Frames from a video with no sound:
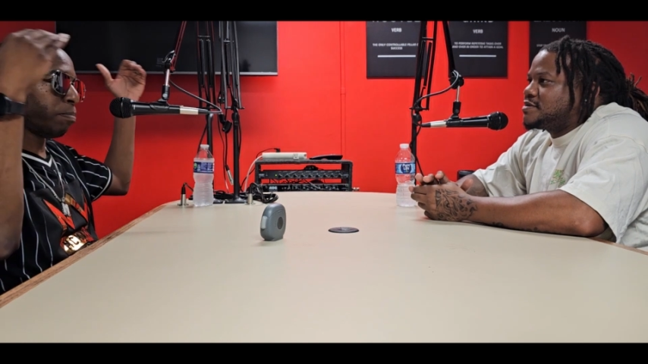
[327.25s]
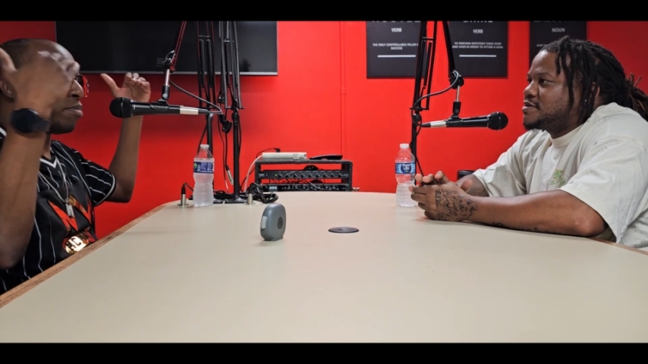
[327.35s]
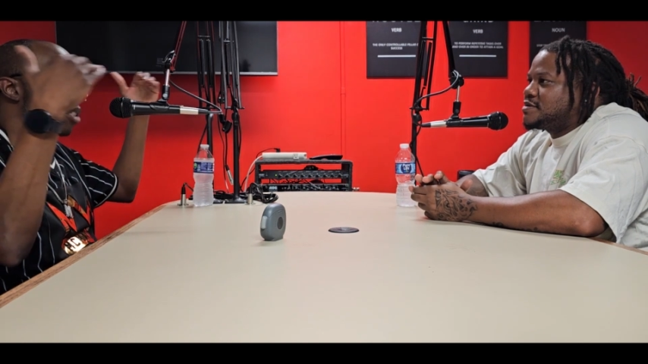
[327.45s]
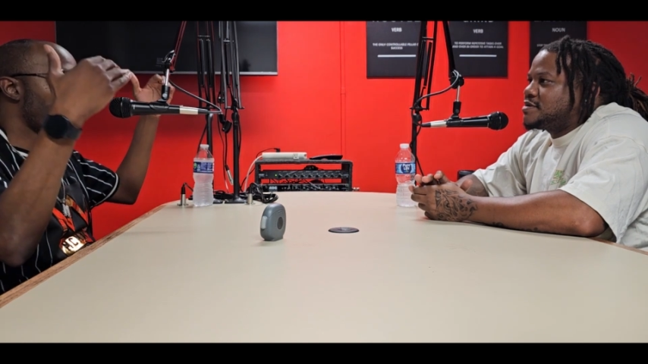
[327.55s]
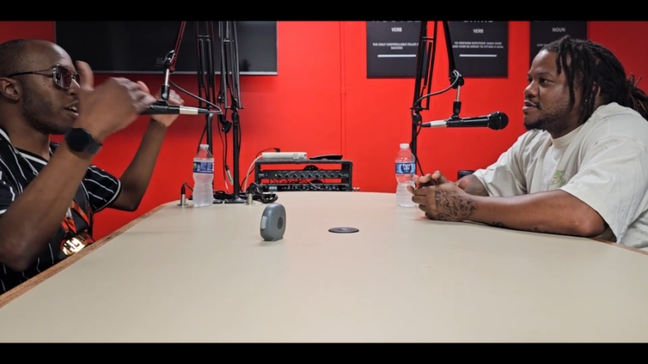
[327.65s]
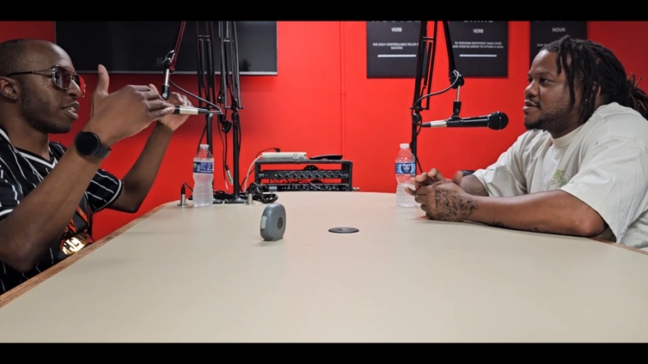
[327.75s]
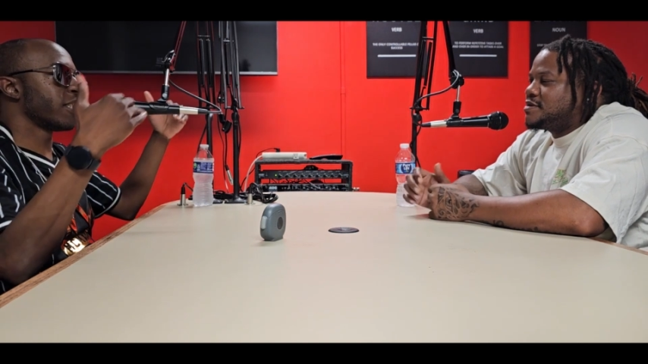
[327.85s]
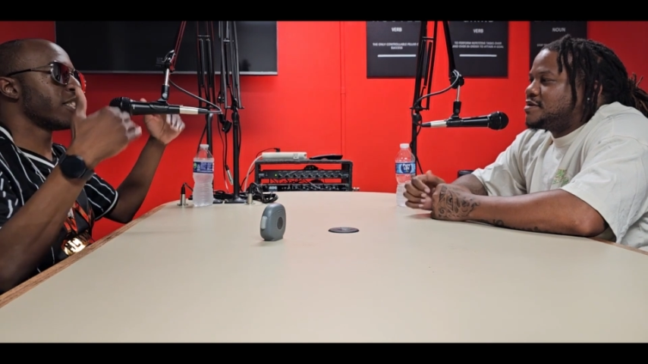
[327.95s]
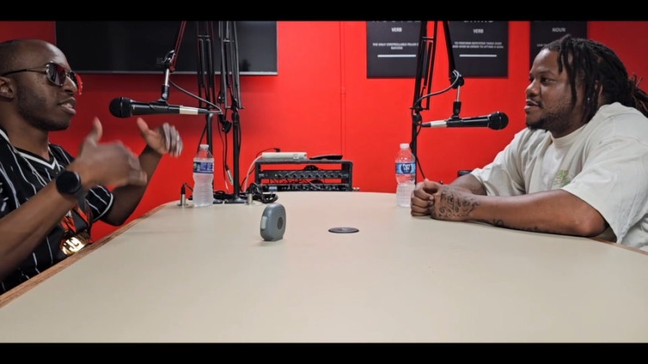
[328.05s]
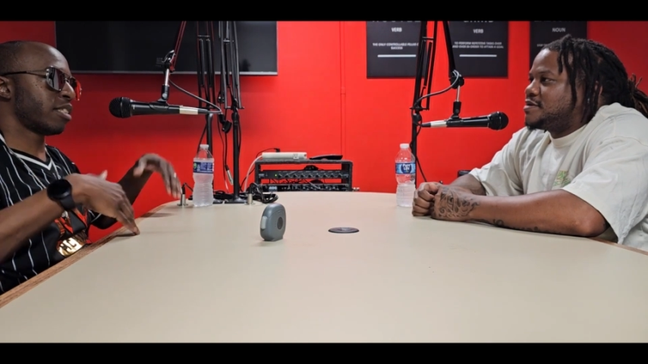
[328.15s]
Speaker 1: stars
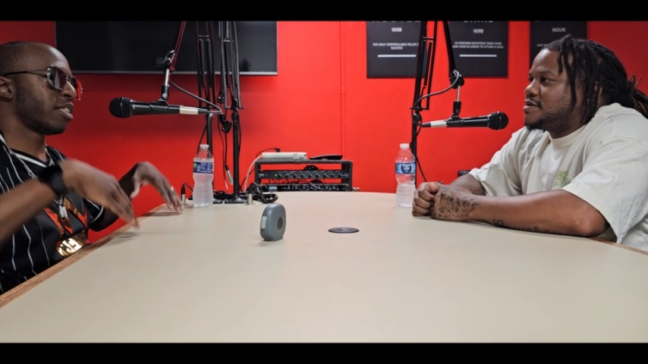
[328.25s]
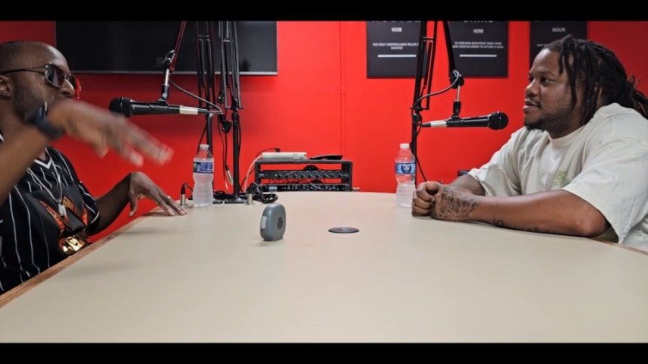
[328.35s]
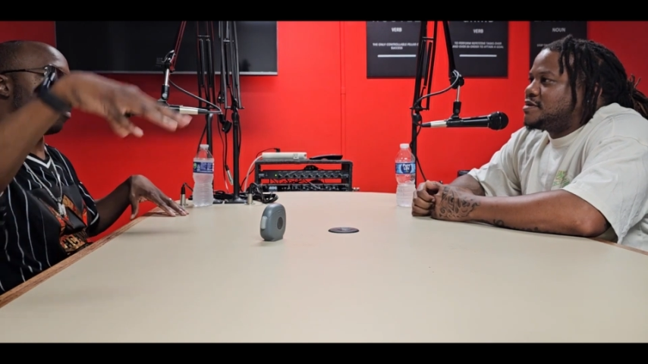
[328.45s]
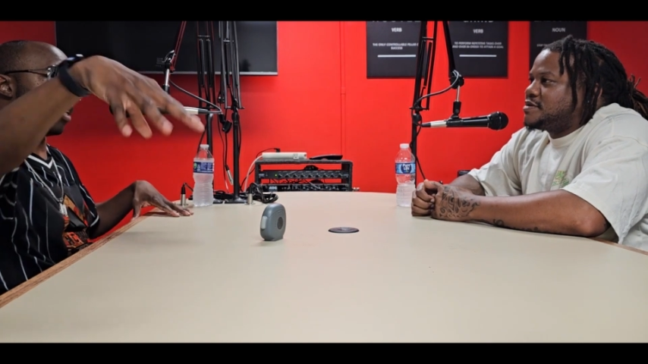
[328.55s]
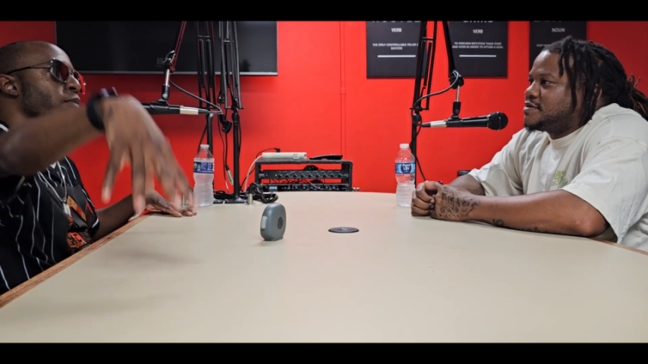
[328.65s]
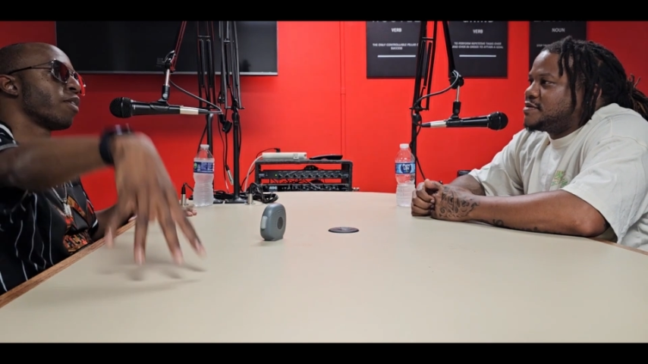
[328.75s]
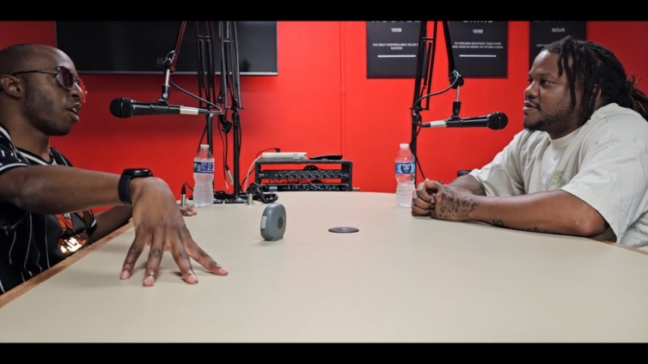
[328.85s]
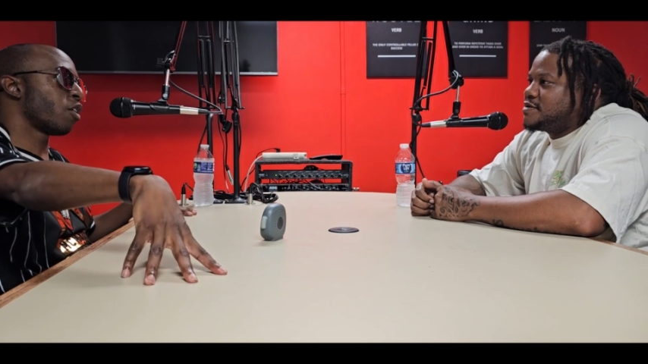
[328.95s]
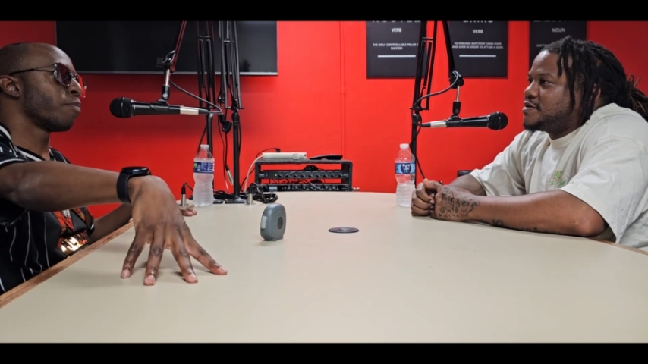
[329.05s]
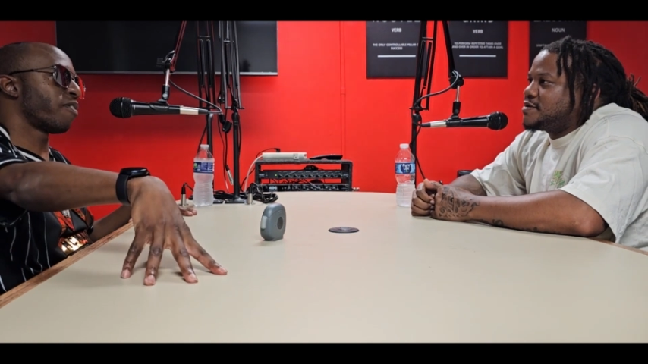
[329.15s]
can just. This is where they would
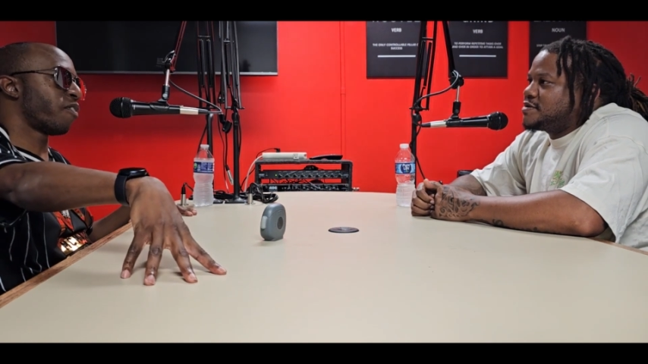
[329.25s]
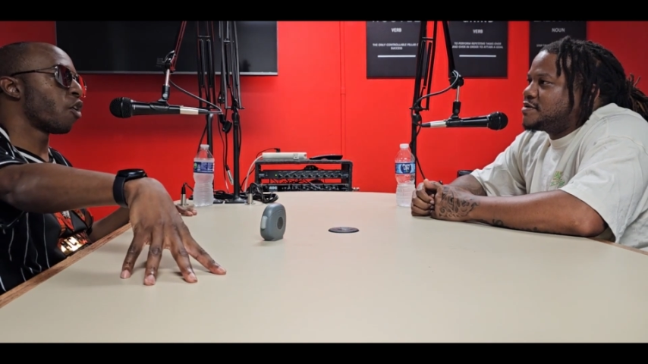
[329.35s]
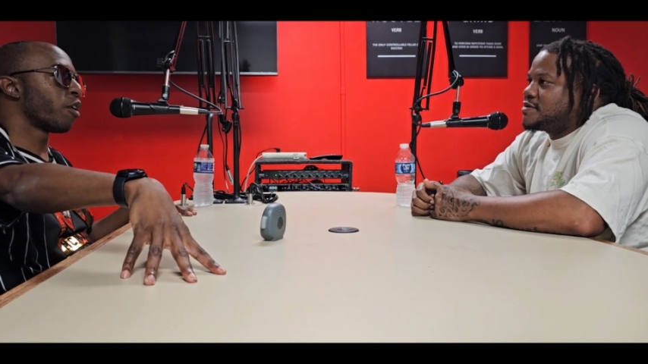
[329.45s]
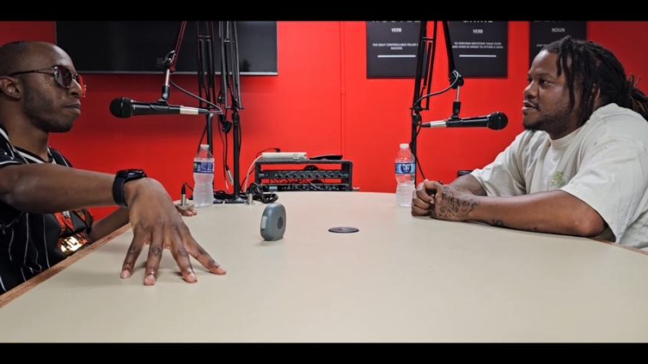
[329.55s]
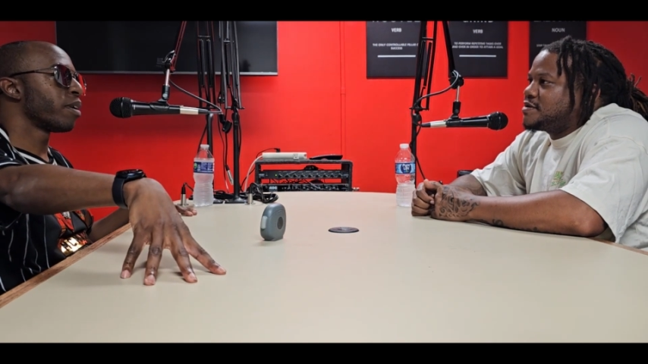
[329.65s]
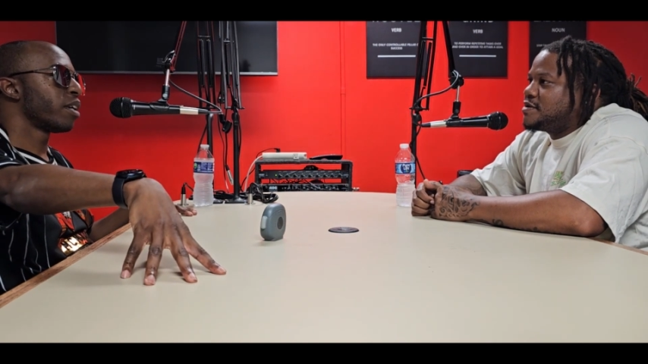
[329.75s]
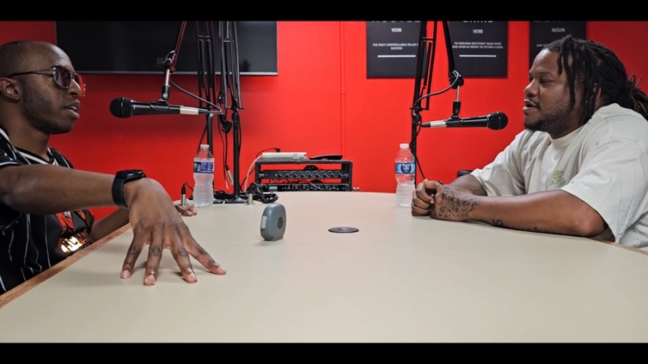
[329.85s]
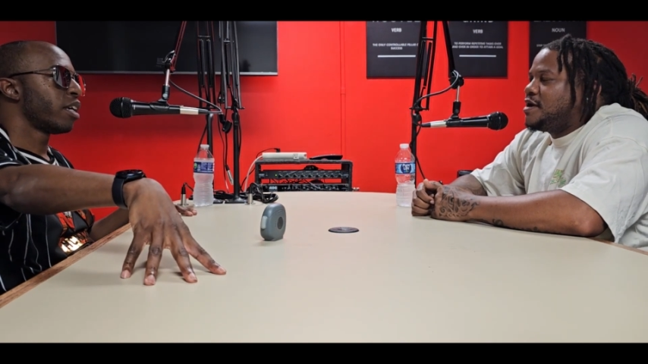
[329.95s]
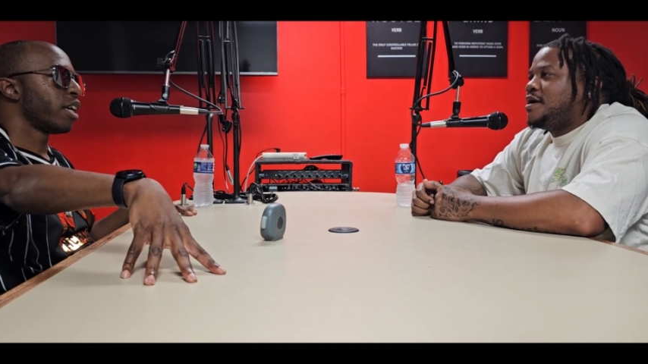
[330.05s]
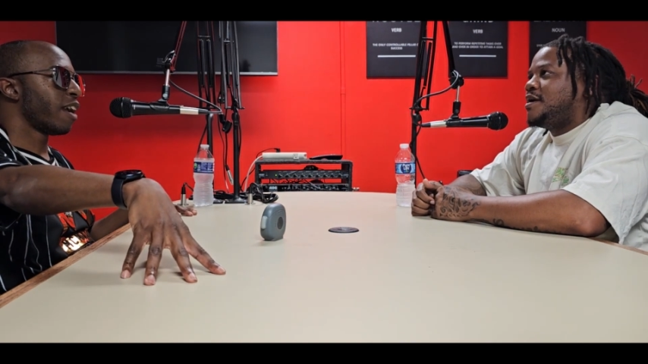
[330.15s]
go to perform,
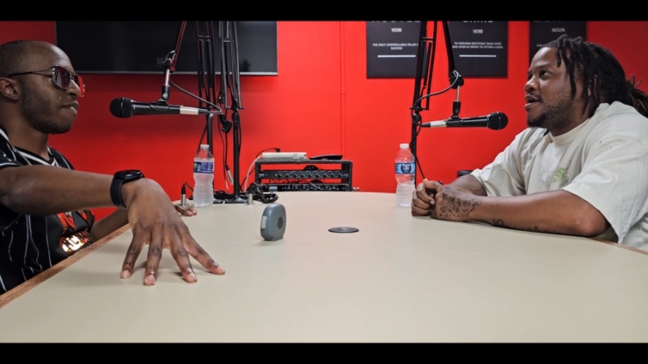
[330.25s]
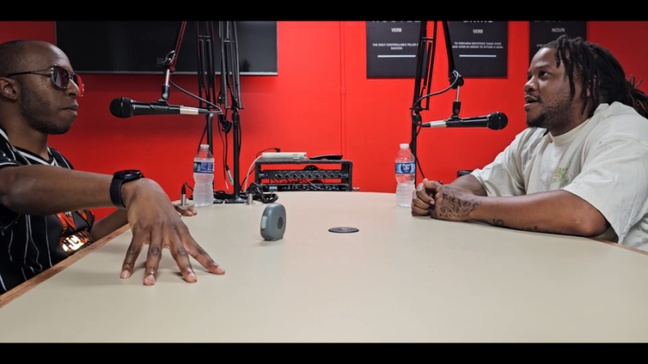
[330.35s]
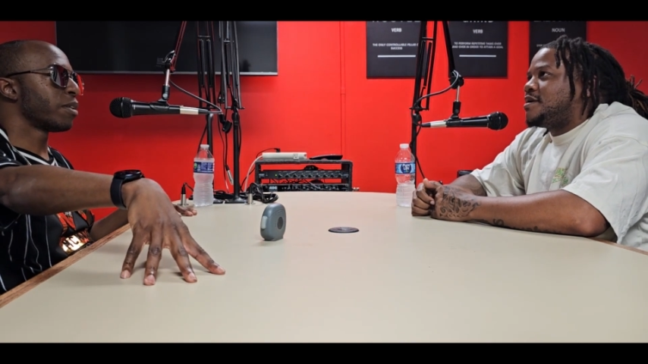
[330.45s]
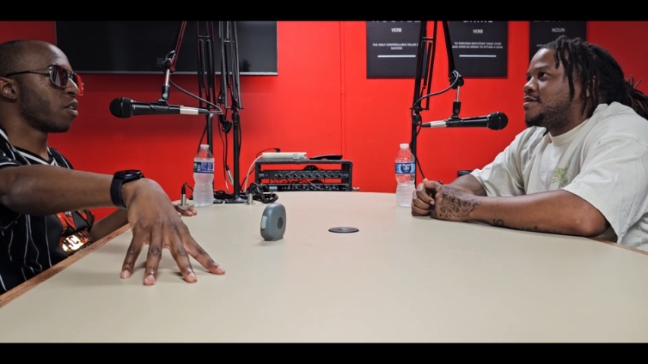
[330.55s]
if they was